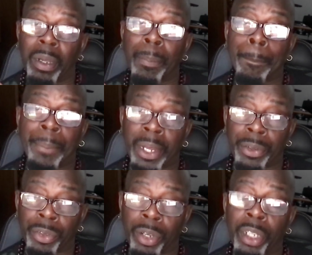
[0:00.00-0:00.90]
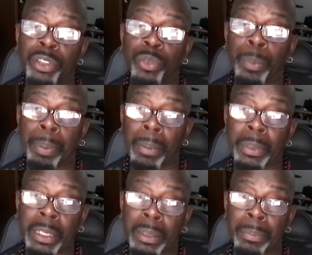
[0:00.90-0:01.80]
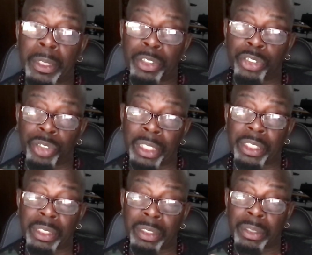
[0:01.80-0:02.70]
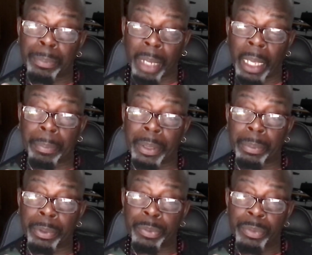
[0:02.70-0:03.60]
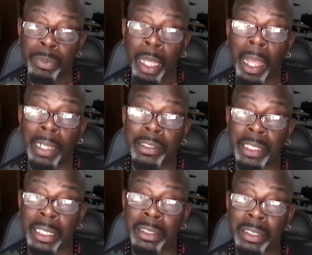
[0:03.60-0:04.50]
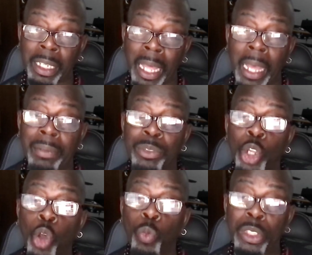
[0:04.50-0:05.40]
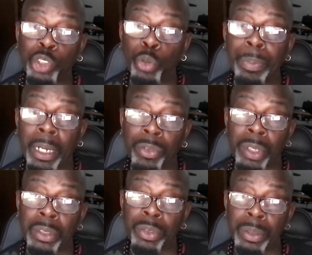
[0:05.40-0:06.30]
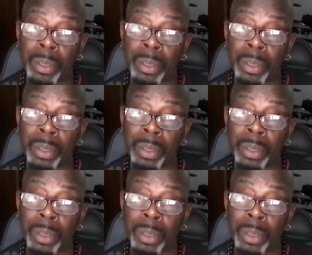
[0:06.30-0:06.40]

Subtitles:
better under Republican administrations, black people. I say this a lot. We do better under